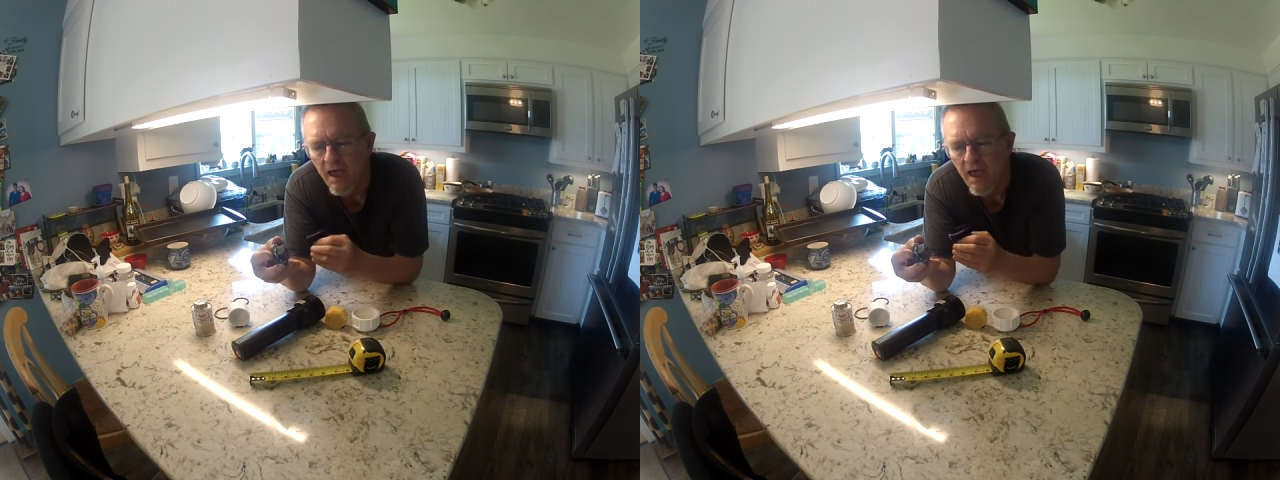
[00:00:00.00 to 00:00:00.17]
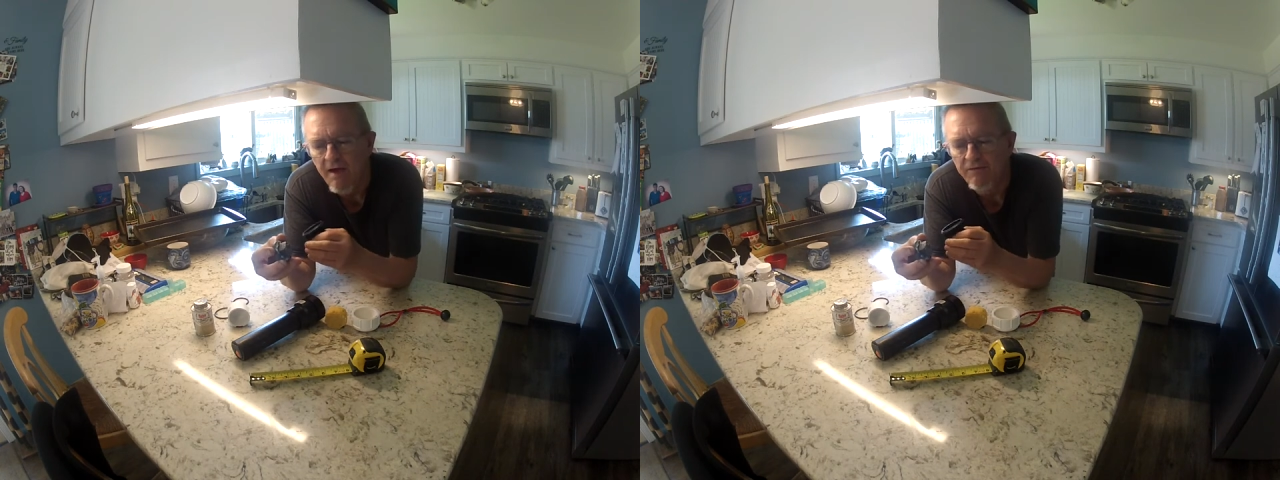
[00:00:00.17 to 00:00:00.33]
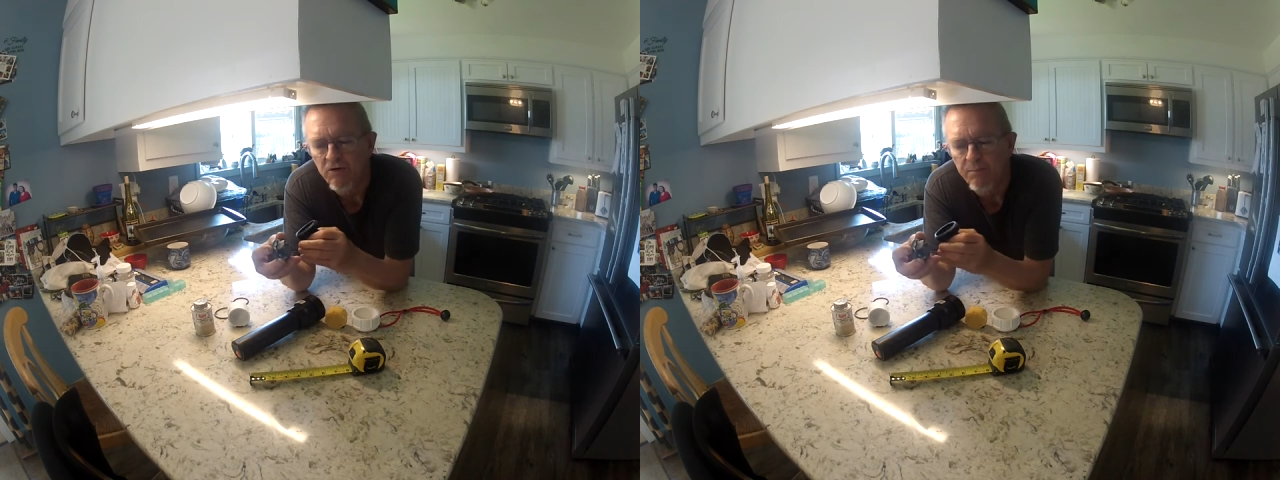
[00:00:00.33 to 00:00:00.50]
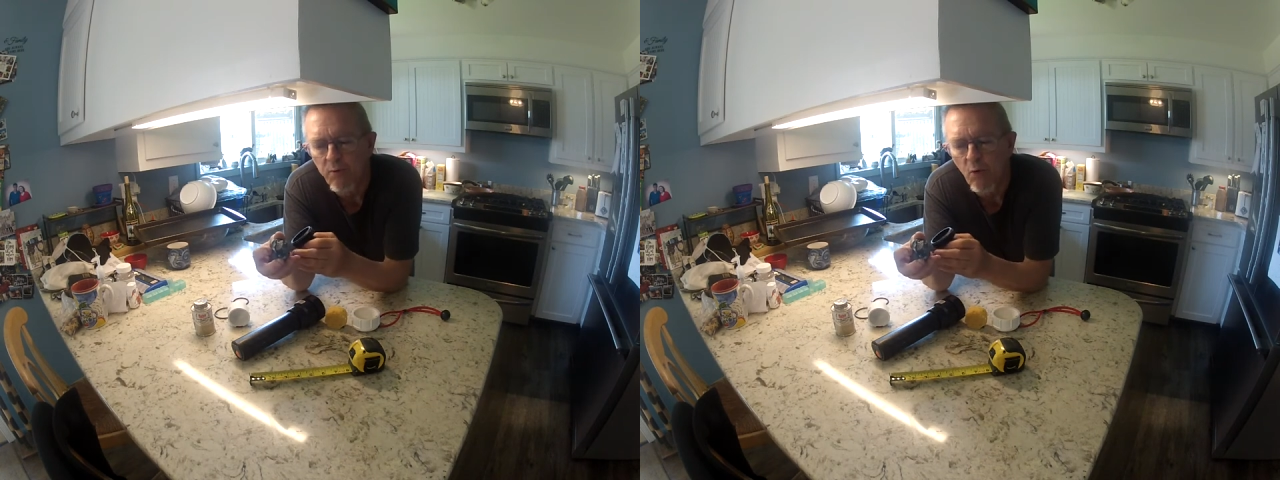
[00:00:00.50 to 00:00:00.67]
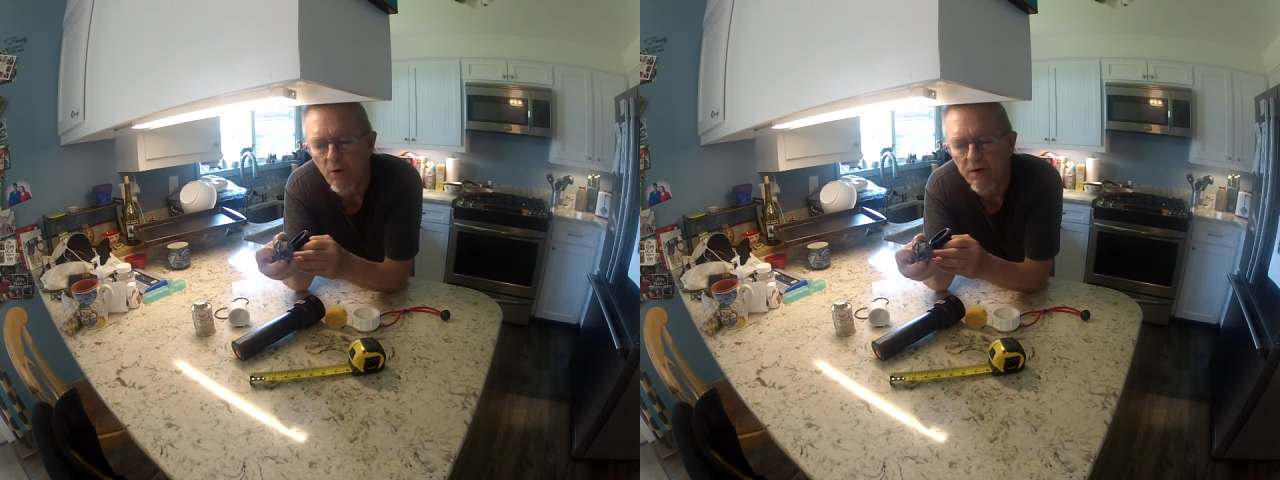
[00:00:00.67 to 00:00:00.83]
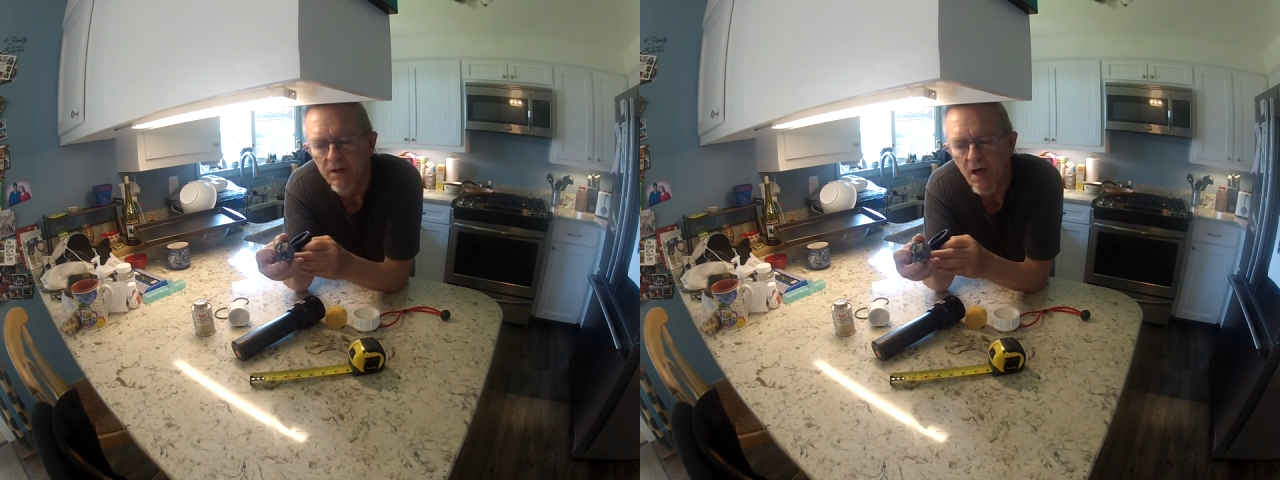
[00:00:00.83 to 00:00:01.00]
After
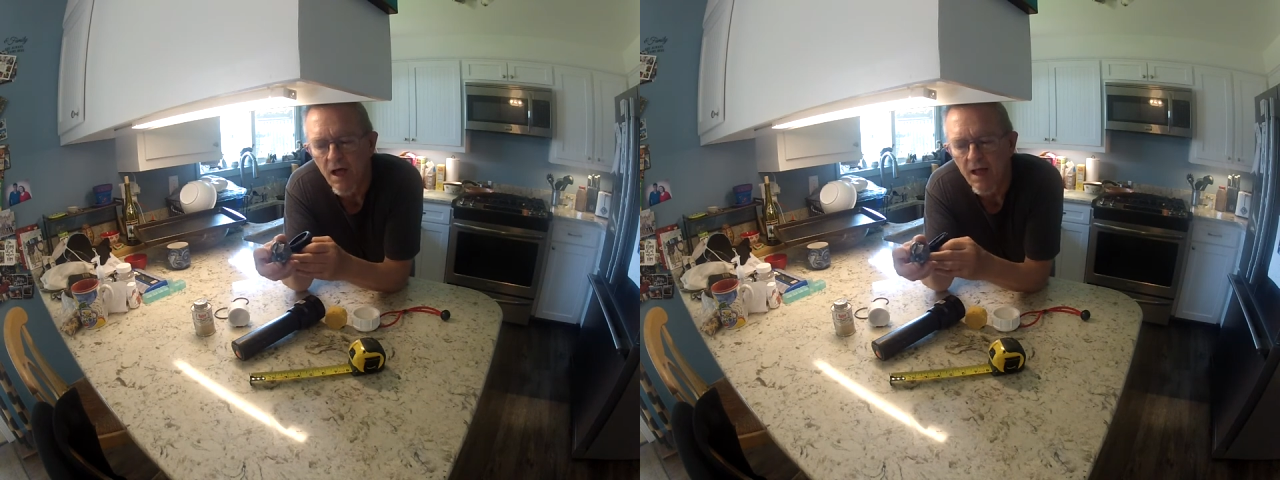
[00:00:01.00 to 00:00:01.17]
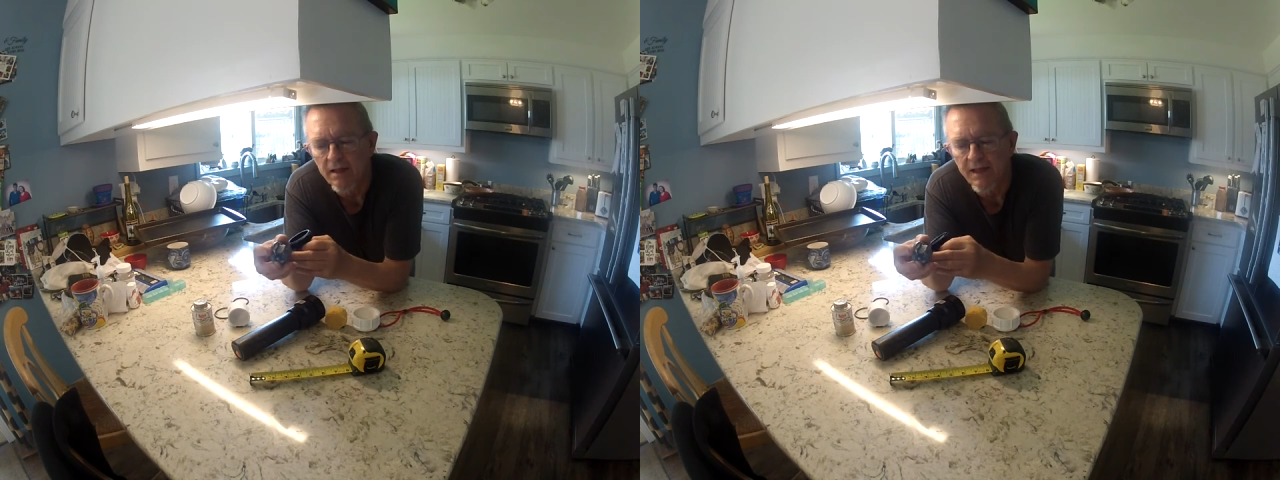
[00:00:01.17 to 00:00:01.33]
pouring the hot